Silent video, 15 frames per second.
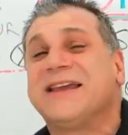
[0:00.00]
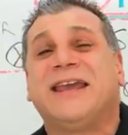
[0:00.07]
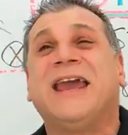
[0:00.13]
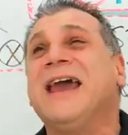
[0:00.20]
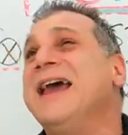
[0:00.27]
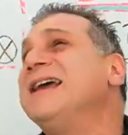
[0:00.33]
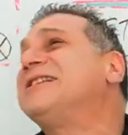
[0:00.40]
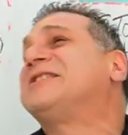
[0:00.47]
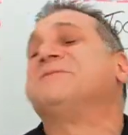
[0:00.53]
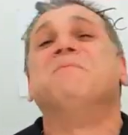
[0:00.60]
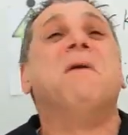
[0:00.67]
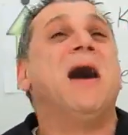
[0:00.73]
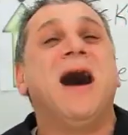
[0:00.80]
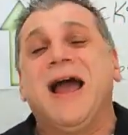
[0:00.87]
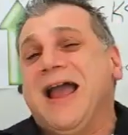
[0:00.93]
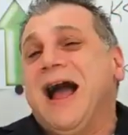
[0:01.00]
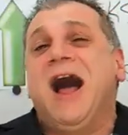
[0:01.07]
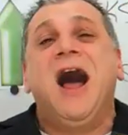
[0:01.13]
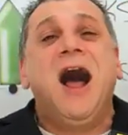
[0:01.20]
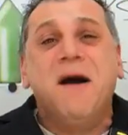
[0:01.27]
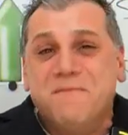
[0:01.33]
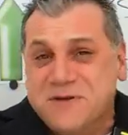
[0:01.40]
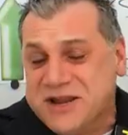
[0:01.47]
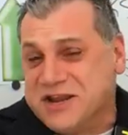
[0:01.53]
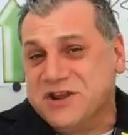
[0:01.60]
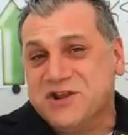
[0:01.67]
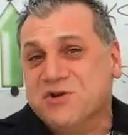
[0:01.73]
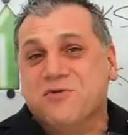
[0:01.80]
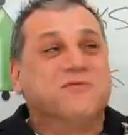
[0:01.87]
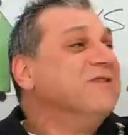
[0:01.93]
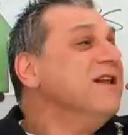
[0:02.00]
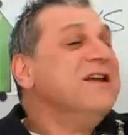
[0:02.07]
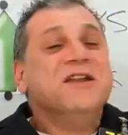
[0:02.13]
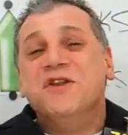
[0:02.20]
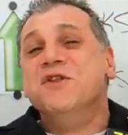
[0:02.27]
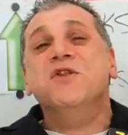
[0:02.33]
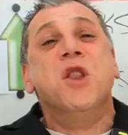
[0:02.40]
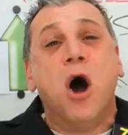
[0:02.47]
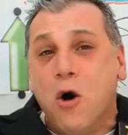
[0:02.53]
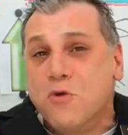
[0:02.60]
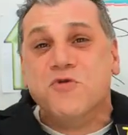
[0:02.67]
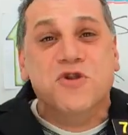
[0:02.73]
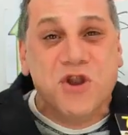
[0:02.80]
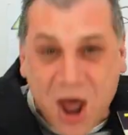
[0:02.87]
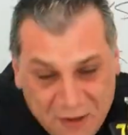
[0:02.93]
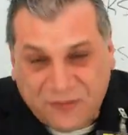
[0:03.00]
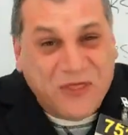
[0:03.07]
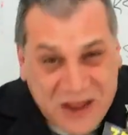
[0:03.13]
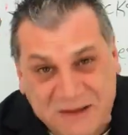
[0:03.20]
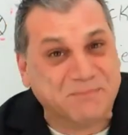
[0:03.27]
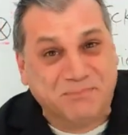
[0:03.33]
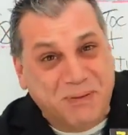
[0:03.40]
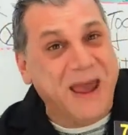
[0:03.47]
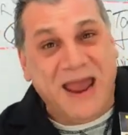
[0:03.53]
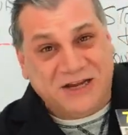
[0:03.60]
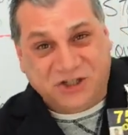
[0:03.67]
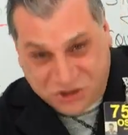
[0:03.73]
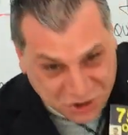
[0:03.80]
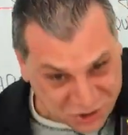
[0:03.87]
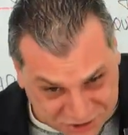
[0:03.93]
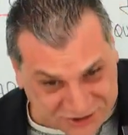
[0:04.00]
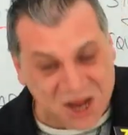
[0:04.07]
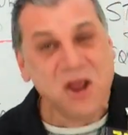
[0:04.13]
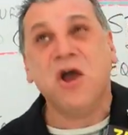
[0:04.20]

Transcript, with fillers: Kiss my Omni, you know-nothing bashers!